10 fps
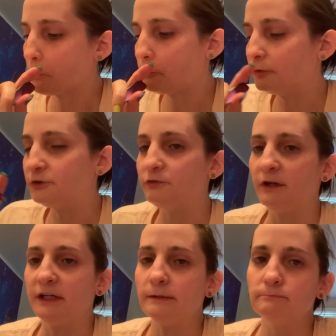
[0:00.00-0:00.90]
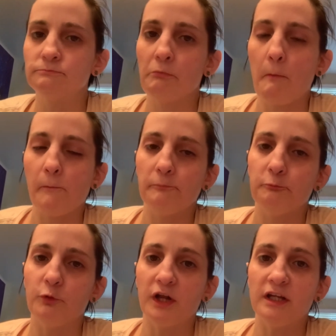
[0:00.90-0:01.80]
Well, it's funny.
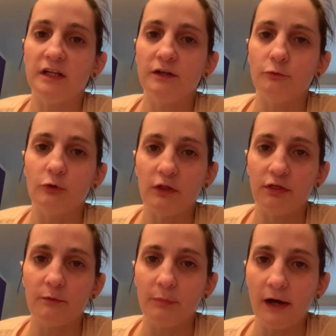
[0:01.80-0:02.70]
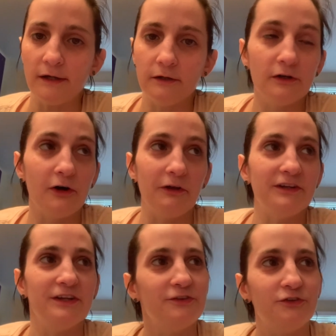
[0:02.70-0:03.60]
When I eat it with the bun, all I
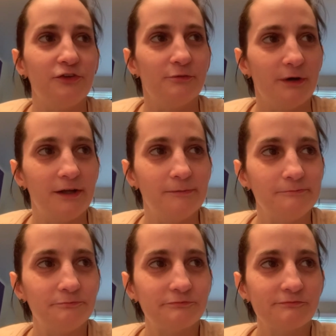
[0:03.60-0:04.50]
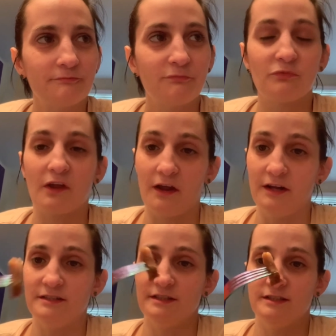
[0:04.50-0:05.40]
taste is the bun. And I
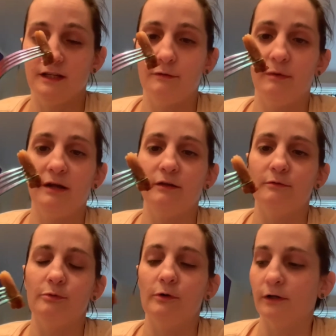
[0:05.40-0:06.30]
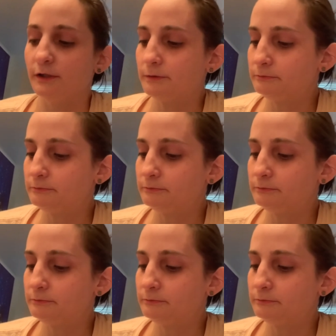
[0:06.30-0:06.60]
did take a bite of the pork.